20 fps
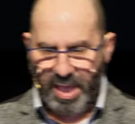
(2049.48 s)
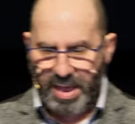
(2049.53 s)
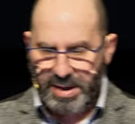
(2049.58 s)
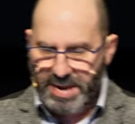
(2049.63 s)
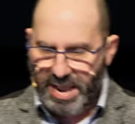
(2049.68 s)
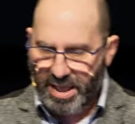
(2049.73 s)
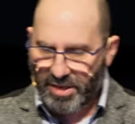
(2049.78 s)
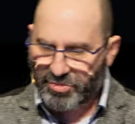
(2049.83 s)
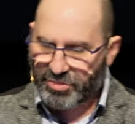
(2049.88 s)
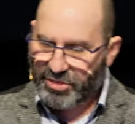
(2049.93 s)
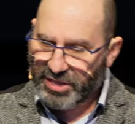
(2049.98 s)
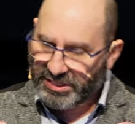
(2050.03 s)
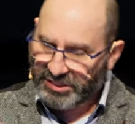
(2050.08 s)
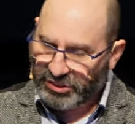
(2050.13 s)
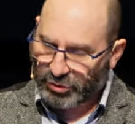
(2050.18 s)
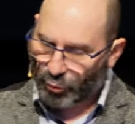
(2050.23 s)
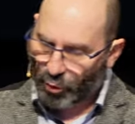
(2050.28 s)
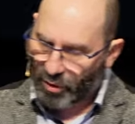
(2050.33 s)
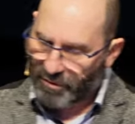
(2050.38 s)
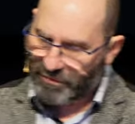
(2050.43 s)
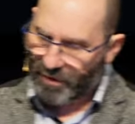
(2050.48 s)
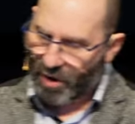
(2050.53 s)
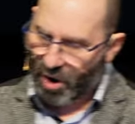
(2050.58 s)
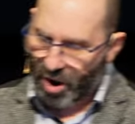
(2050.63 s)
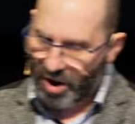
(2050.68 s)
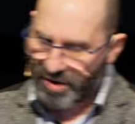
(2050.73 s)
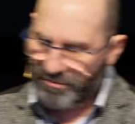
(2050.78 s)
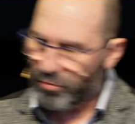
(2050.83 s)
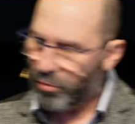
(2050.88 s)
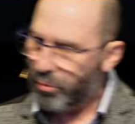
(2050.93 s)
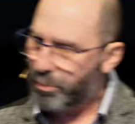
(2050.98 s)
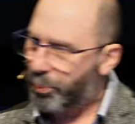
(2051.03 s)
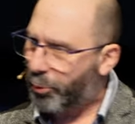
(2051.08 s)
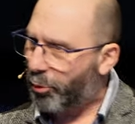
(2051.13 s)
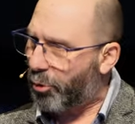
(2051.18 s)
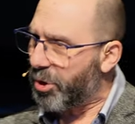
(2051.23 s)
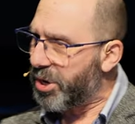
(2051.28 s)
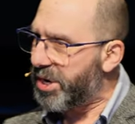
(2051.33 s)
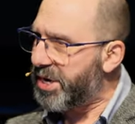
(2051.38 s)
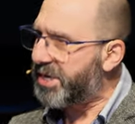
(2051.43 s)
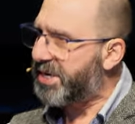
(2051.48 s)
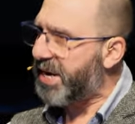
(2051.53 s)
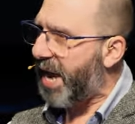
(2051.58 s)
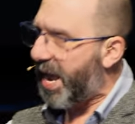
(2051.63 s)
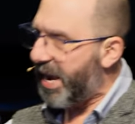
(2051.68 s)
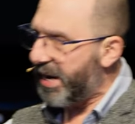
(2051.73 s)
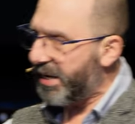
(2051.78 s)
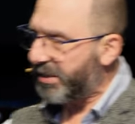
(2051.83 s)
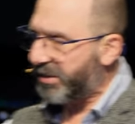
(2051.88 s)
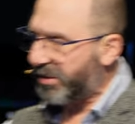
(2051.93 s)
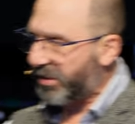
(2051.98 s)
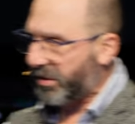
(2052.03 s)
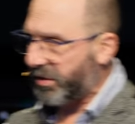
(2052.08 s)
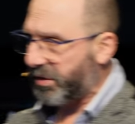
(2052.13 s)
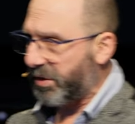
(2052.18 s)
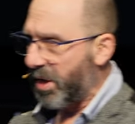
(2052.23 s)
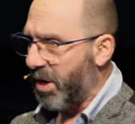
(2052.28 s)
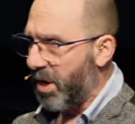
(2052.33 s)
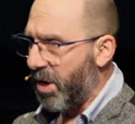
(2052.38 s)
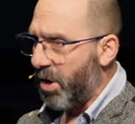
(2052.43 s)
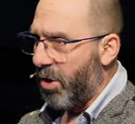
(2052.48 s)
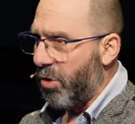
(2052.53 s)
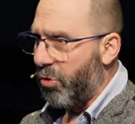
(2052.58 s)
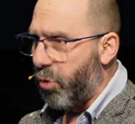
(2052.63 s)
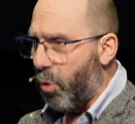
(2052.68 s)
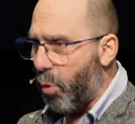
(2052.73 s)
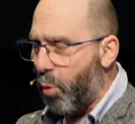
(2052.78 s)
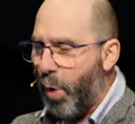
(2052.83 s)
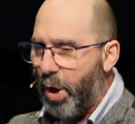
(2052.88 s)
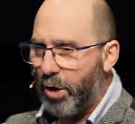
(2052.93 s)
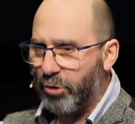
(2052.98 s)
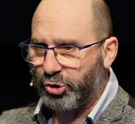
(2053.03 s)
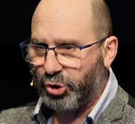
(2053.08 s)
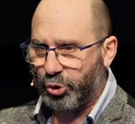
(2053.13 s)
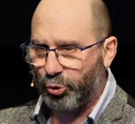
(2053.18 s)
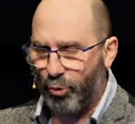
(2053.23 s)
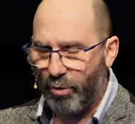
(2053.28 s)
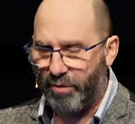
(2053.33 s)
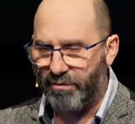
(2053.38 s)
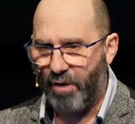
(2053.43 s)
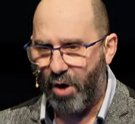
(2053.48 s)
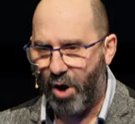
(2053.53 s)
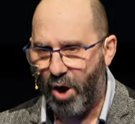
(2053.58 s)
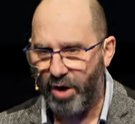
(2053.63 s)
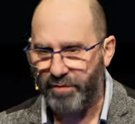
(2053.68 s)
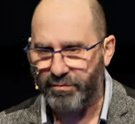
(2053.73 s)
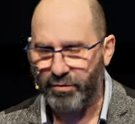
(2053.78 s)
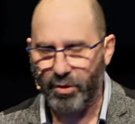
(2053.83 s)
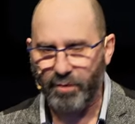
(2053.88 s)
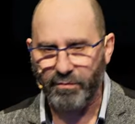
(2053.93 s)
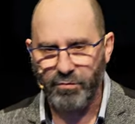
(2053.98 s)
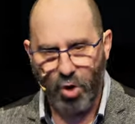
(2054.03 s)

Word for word: Now, this revival predates the Welsh revival of